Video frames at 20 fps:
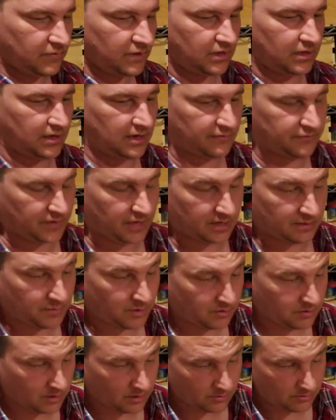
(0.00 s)
Well, I forgot to
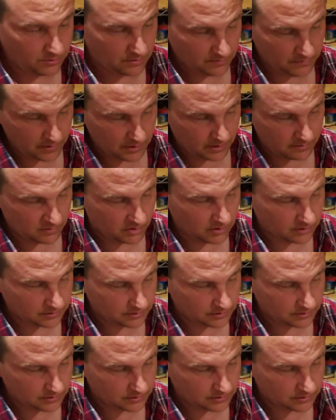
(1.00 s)
poke a hole. You forgot to mark.